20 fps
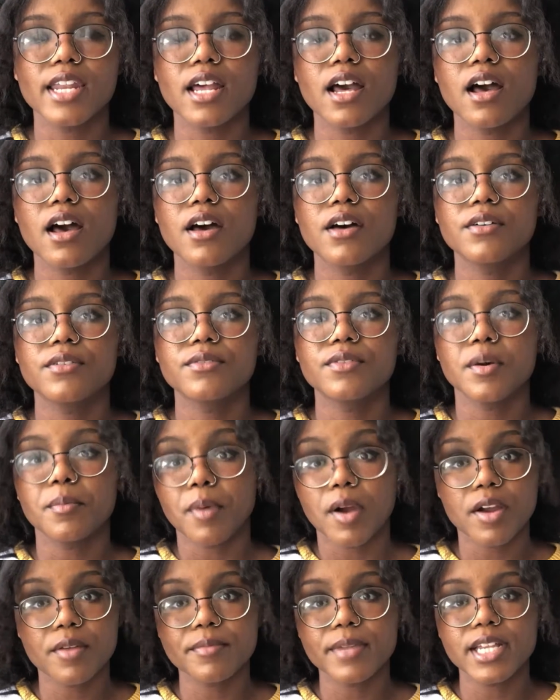of
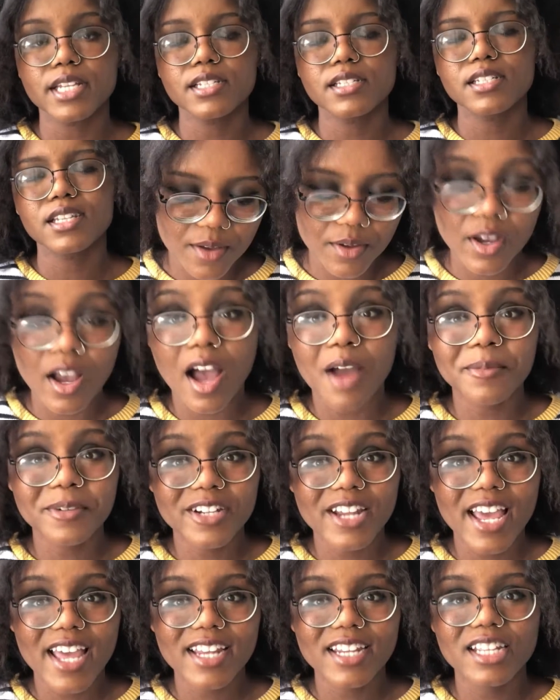apartments.
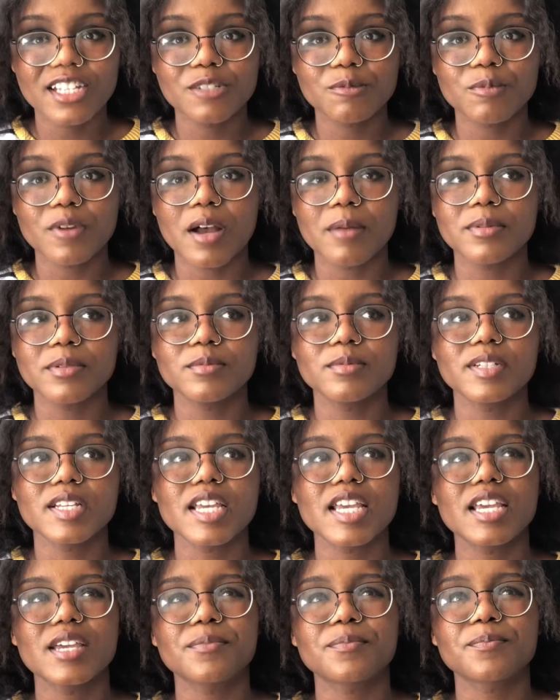Kamernet is
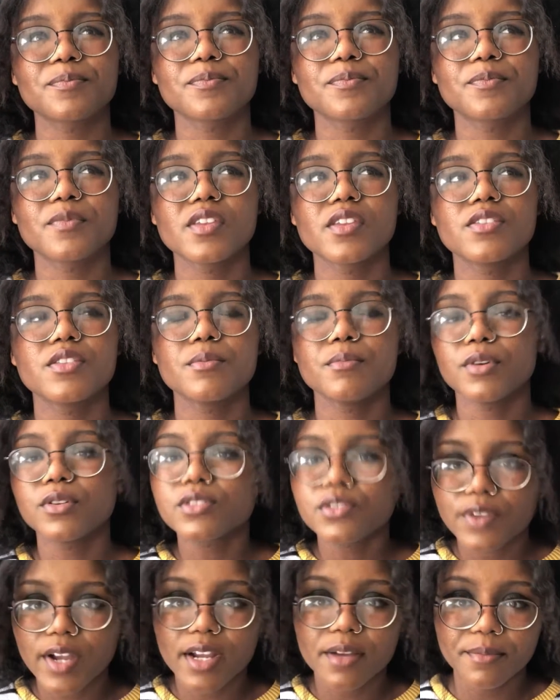probably the most
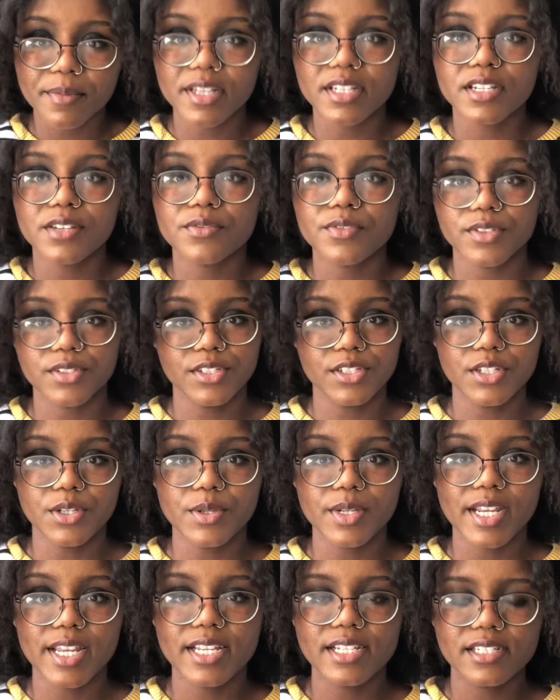recommended for
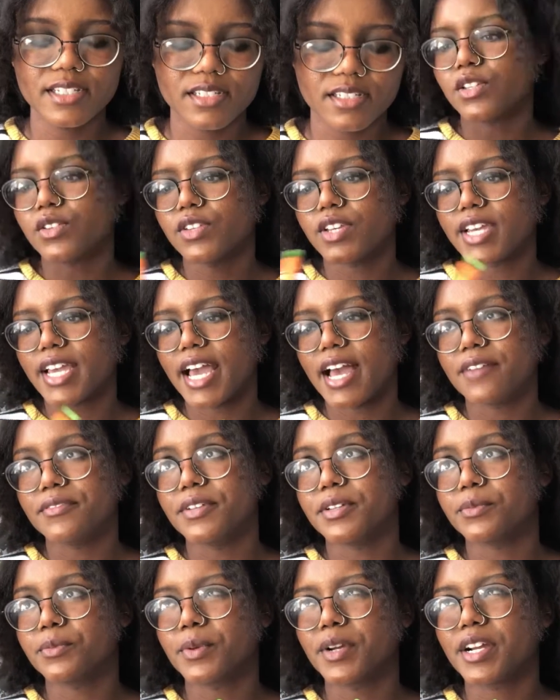students, so they have
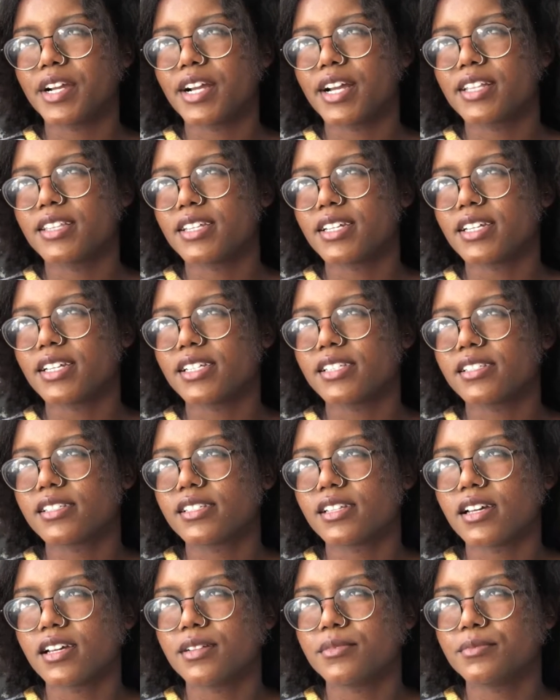it where I think it's
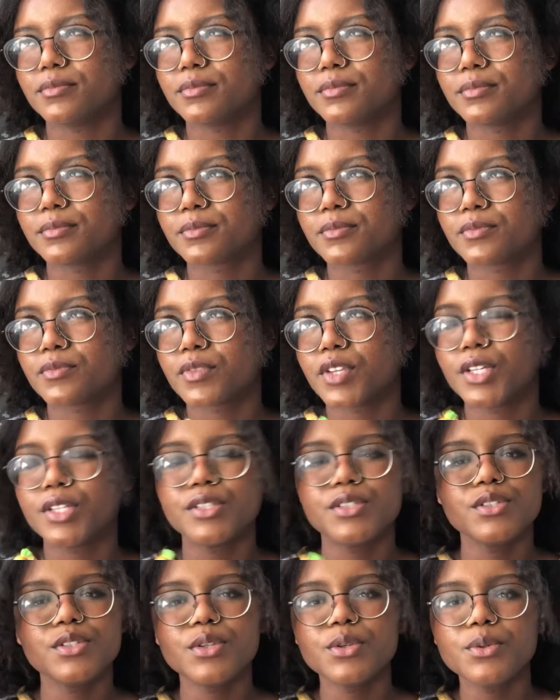
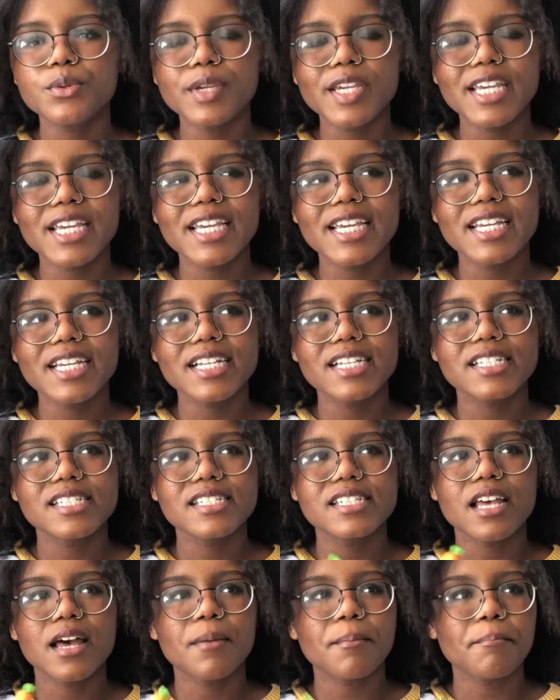2 weeks,
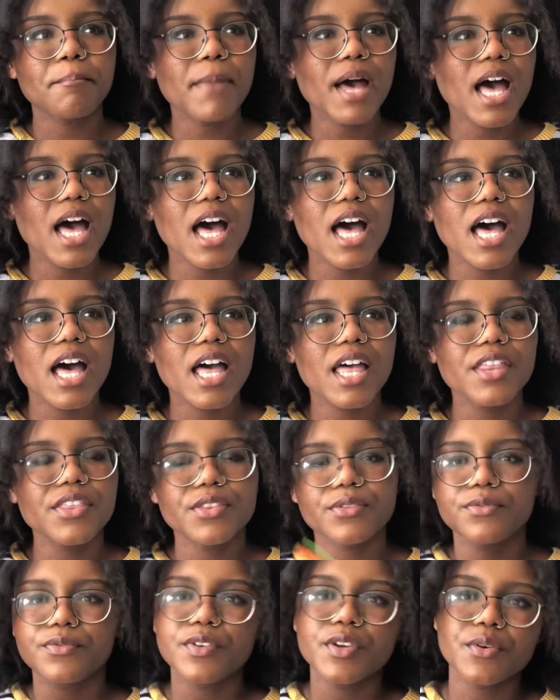a month, a
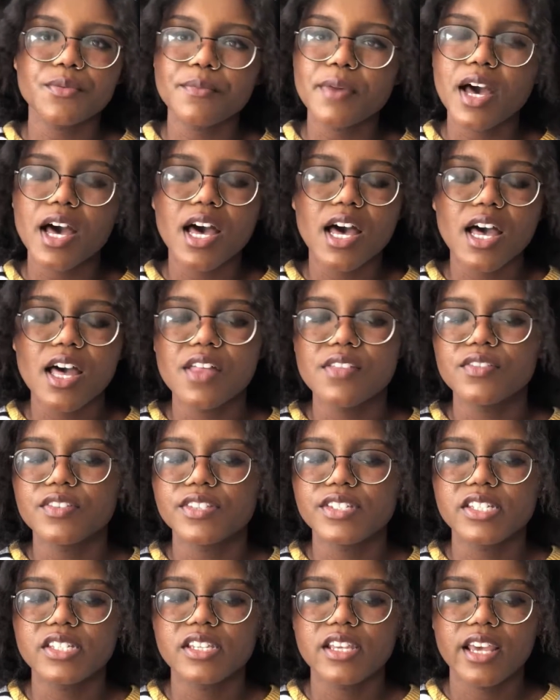few
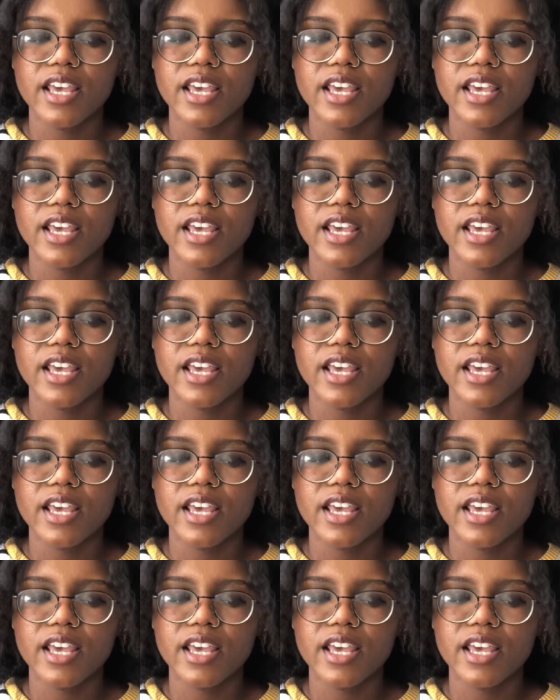months,